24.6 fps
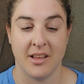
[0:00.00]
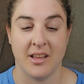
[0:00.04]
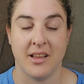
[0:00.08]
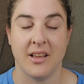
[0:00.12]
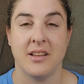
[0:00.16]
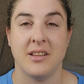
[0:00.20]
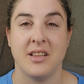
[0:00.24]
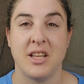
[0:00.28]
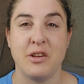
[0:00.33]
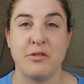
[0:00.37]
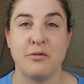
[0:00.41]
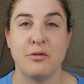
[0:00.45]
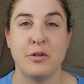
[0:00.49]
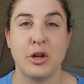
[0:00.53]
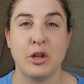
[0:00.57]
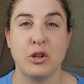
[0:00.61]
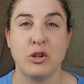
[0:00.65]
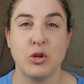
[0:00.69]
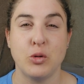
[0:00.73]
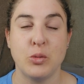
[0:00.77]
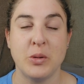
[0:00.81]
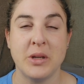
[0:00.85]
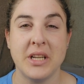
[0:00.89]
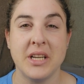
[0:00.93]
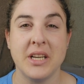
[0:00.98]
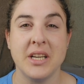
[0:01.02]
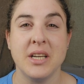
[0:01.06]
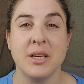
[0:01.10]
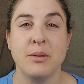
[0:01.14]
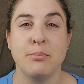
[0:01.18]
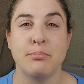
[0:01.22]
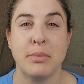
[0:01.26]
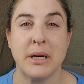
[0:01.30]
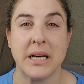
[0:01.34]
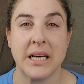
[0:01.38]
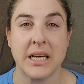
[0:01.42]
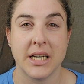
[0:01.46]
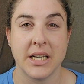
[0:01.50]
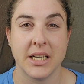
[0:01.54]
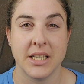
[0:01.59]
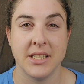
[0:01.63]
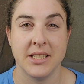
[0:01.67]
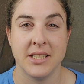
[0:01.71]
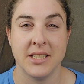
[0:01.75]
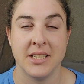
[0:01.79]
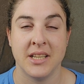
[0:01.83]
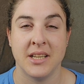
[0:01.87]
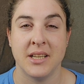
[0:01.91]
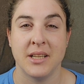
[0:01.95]
Die vertoning
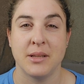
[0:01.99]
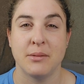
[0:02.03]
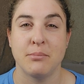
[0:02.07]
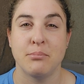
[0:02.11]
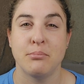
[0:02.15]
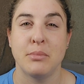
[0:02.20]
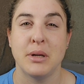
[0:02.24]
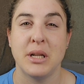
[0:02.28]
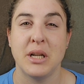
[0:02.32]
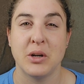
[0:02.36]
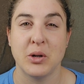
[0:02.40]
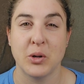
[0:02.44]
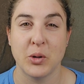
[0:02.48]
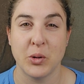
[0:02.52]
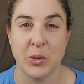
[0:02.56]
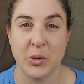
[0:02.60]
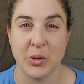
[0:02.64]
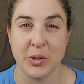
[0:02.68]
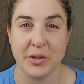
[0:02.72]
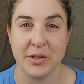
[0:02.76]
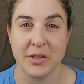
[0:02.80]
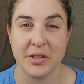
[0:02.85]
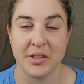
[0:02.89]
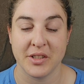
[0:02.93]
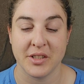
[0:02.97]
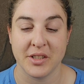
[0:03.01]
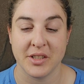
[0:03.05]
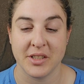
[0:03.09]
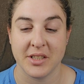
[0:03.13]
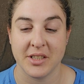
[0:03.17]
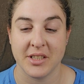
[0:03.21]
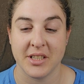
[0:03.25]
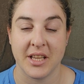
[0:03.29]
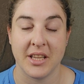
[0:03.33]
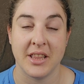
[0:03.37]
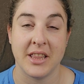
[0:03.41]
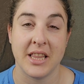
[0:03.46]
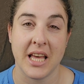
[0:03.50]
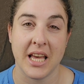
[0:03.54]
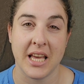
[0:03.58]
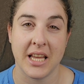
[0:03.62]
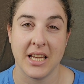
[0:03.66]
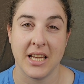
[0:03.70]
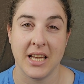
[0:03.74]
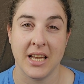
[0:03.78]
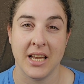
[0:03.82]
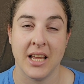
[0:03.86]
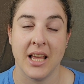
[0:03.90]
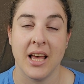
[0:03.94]
begin binnekort. And
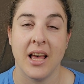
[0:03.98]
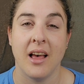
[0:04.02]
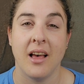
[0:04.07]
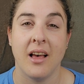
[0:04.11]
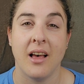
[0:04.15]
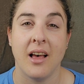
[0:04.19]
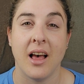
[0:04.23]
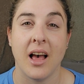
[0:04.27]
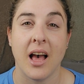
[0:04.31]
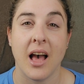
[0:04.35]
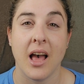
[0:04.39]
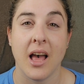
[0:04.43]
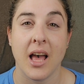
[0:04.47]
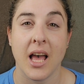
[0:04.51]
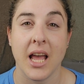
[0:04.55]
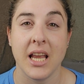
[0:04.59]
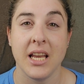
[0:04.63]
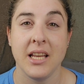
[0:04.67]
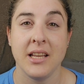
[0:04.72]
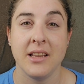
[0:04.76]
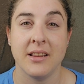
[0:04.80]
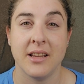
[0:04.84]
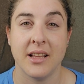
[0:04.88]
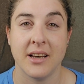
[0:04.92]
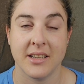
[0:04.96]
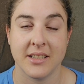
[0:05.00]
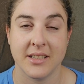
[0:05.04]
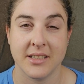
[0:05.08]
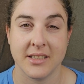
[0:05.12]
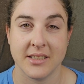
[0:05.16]
then eindig.